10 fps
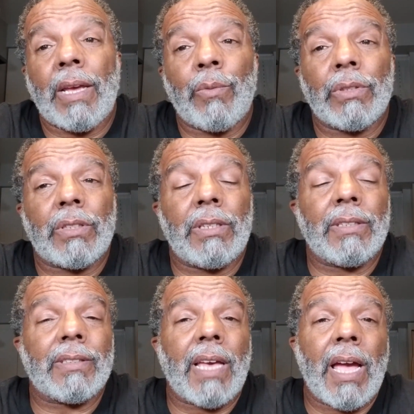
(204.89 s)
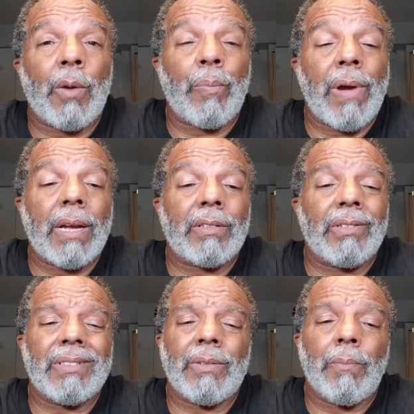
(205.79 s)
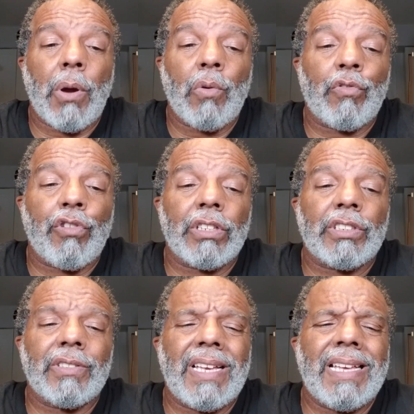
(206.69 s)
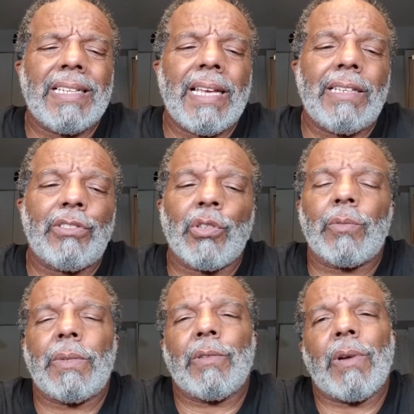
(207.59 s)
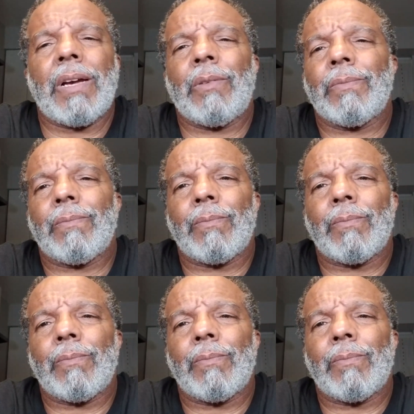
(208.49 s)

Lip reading: I went to this chiropractor and the bone crusher, and they jerked me around,